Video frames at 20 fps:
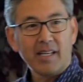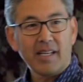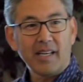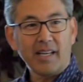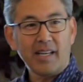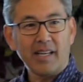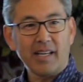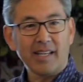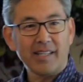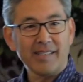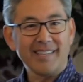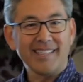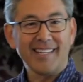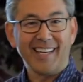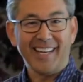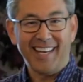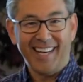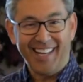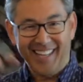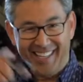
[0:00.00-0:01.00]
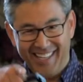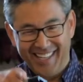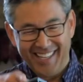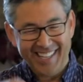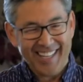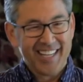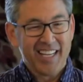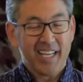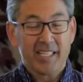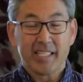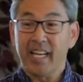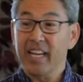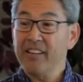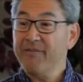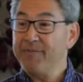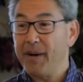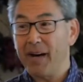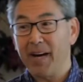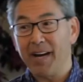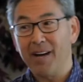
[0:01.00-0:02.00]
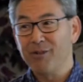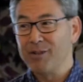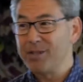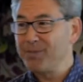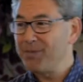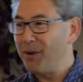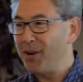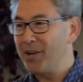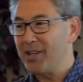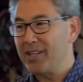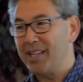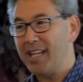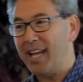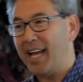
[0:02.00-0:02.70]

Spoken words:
And Dave Pyle was part of